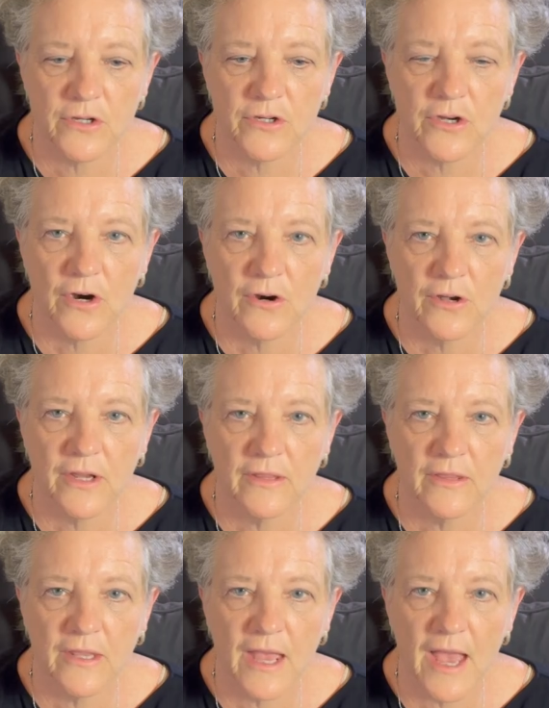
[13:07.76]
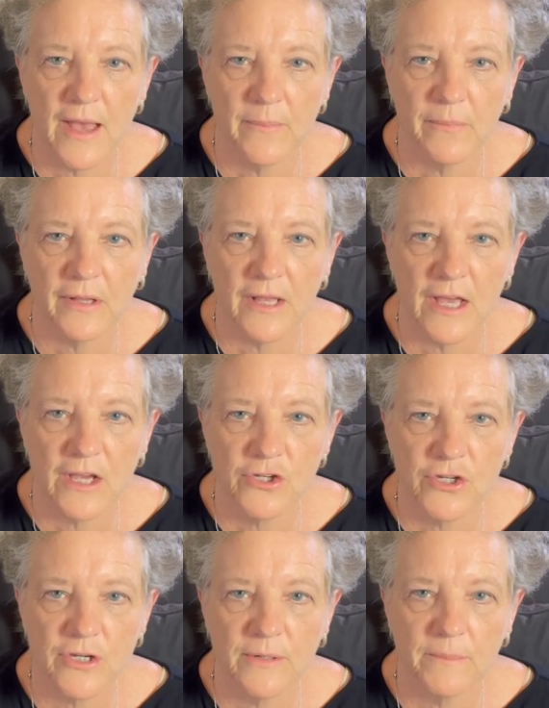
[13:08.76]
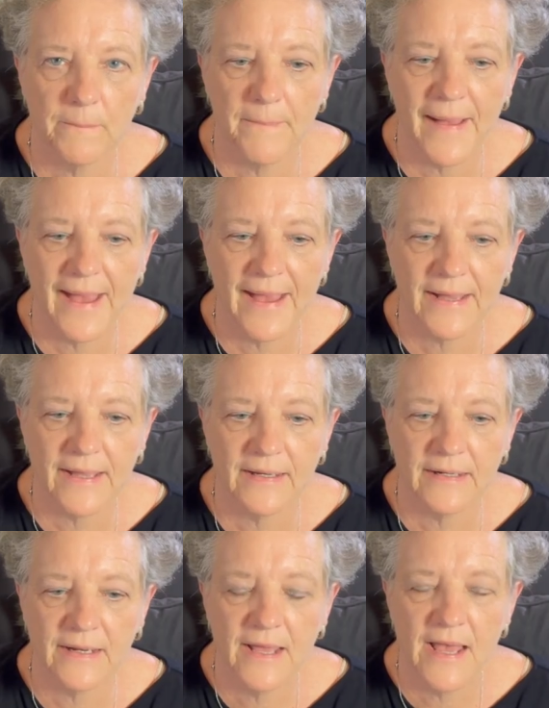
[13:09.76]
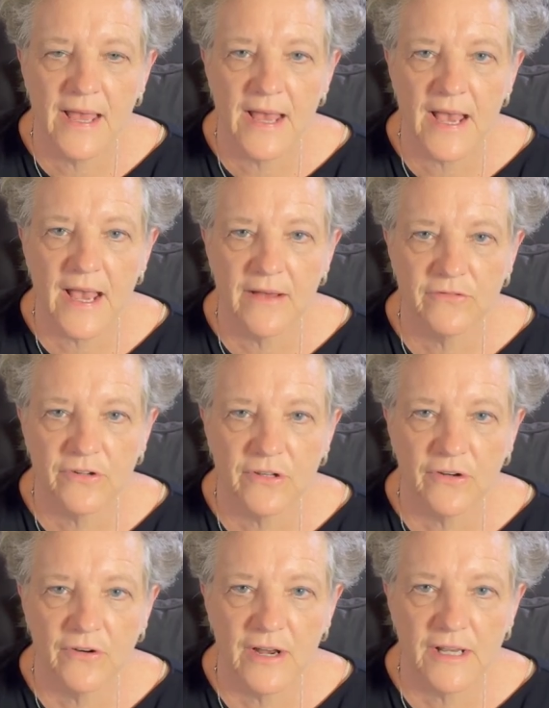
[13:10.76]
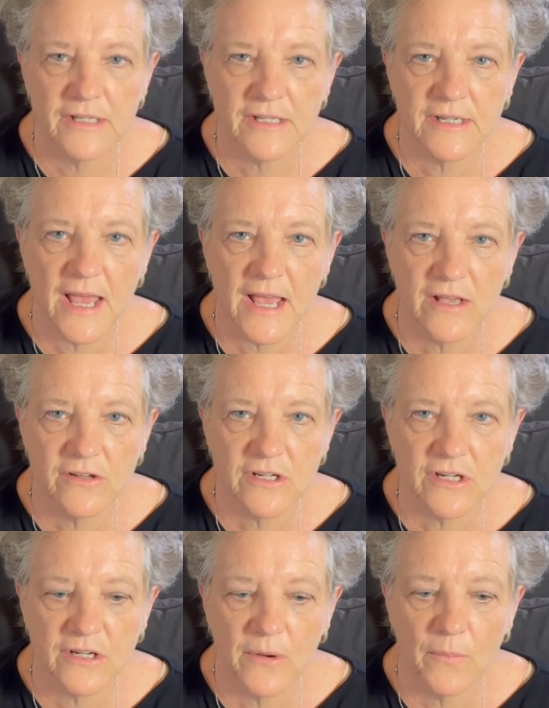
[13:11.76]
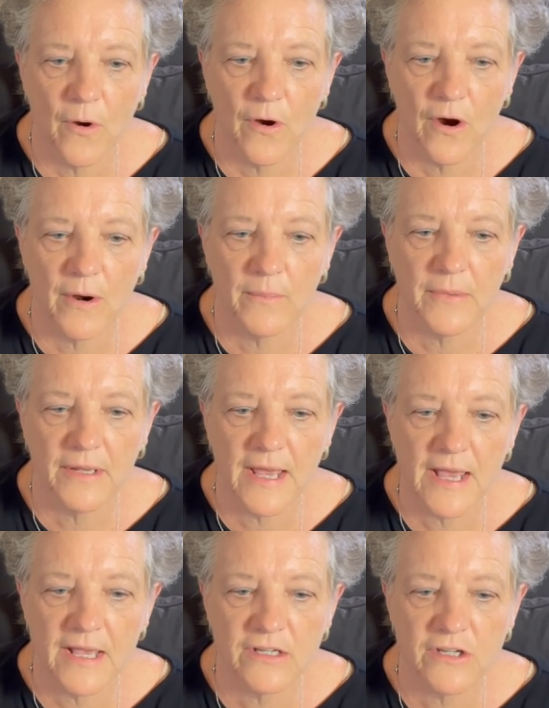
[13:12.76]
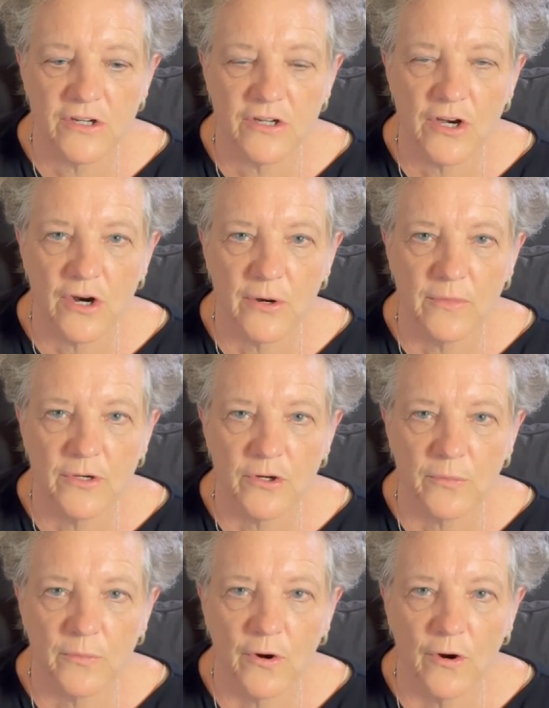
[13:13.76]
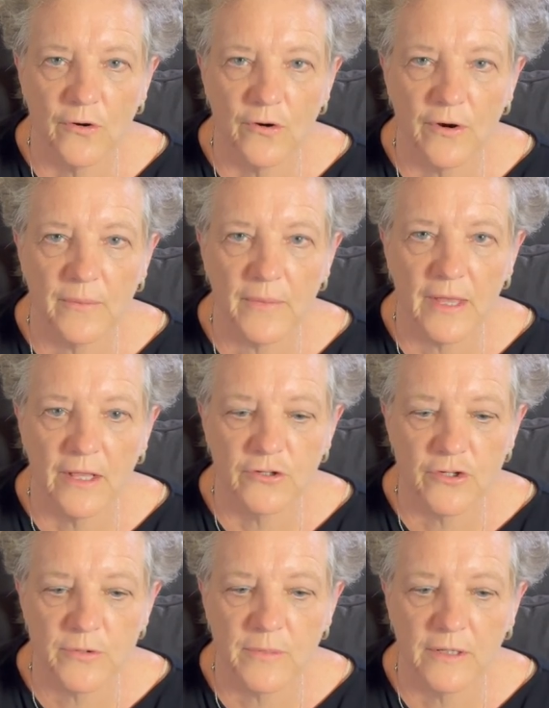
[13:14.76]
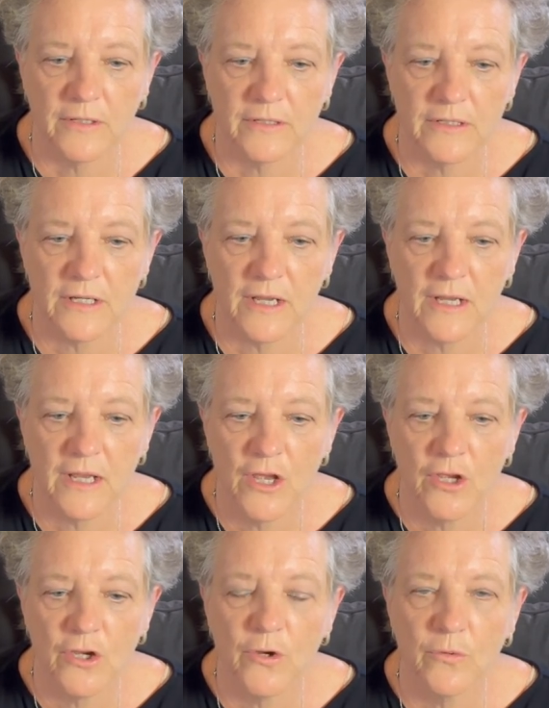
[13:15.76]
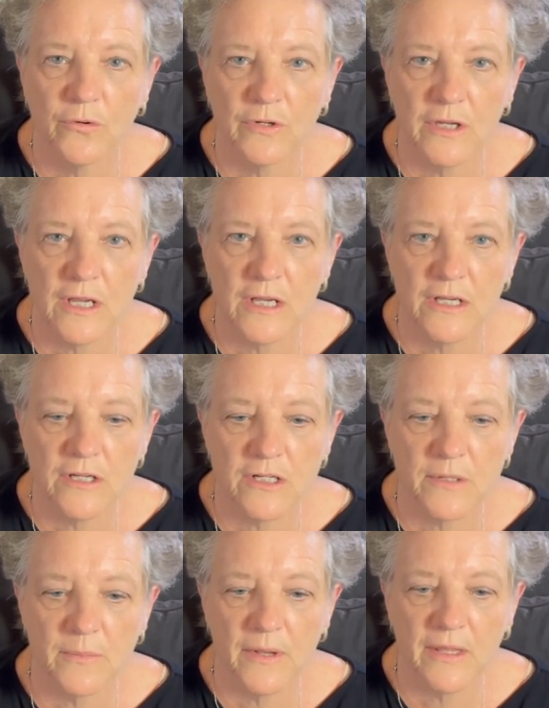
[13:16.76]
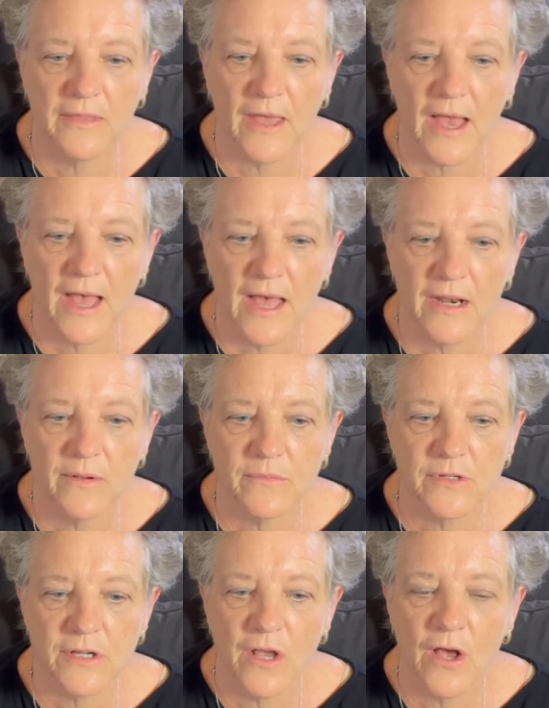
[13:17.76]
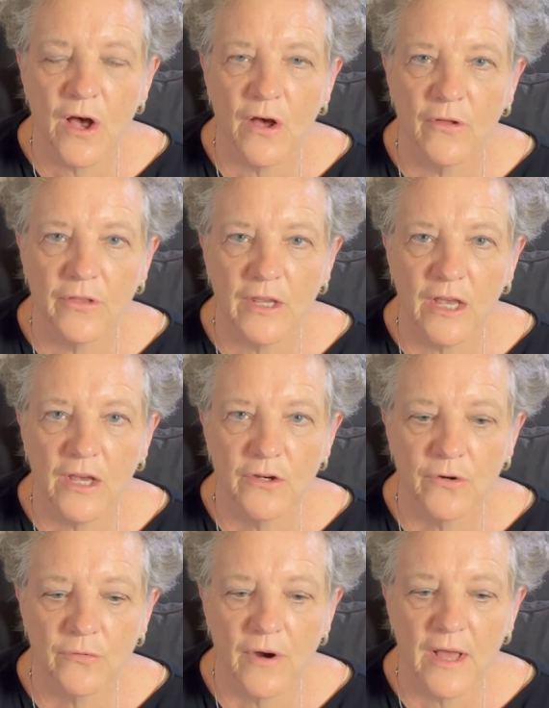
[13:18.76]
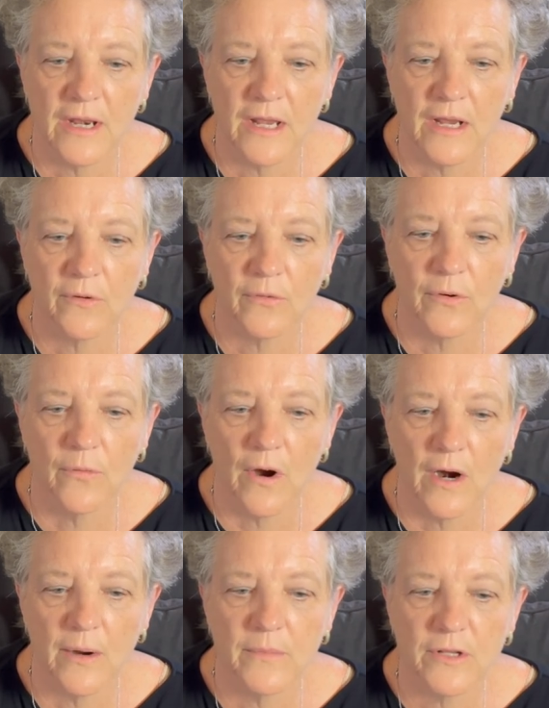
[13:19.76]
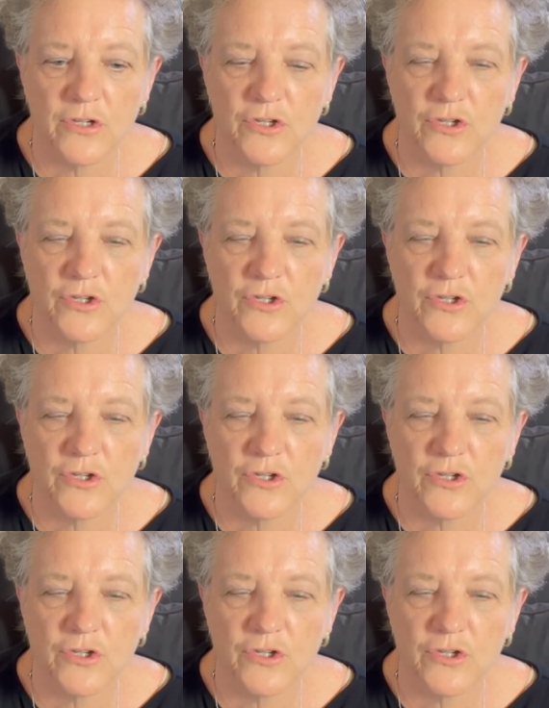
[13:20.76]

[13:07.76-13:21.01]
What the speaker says: to turn in the application packet. After the Grants and Housing Department has determined your program eligibility, you will need to submit the items on the Underwriting Requirements